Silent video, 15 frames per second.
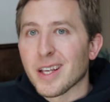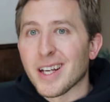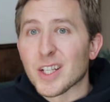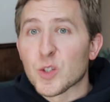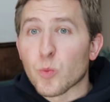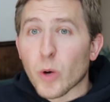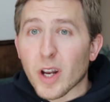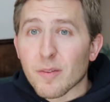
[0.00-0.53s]

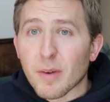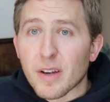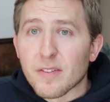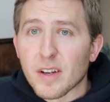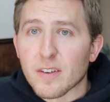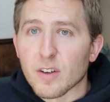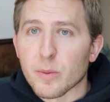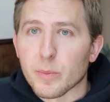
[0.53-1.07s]
It's one of my
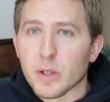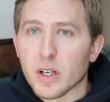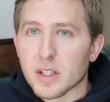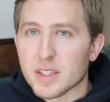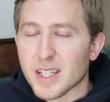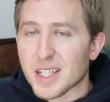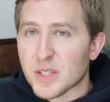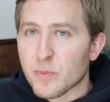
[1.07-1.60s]
favorite
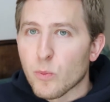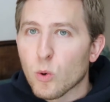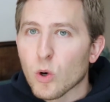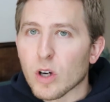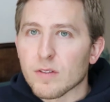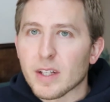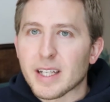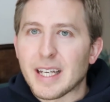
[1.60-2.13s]
books. It's
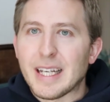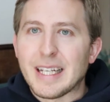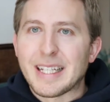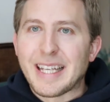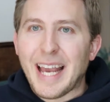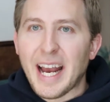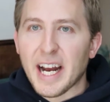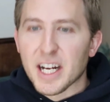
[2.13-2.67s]
more of like a
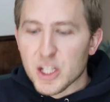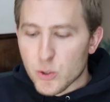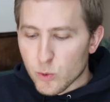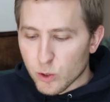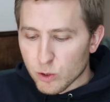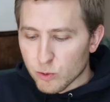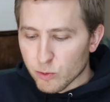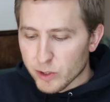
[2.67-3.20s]

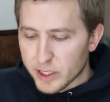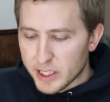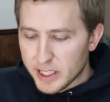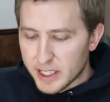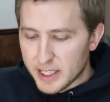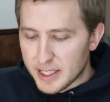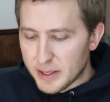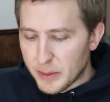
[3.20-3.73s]
casual
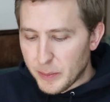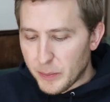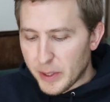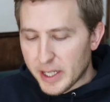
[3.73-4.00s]
read,